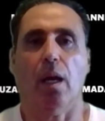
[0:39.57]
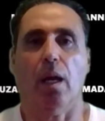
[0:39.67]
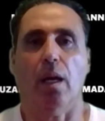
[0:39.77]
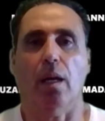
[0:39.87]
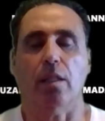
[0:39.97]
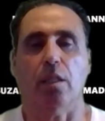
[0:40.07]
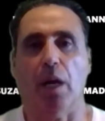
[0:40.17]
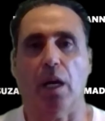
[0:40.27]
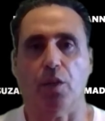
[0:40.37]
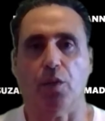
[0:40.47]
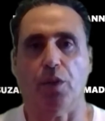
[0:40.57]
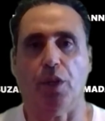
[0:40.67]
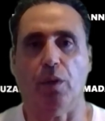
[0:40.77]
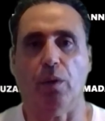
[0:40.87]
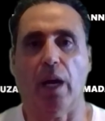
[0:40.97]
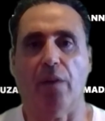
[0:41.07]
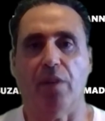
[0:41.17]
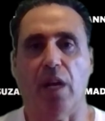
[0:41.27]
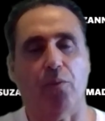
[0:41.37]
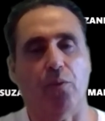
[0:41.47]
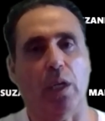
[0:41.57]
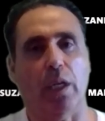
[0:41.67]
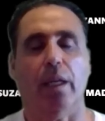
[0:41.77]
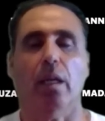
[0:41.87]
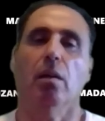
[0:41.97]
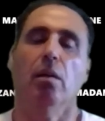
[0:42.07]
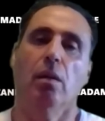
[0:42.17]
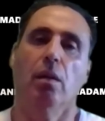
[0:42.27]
And to be honest with you, I have not really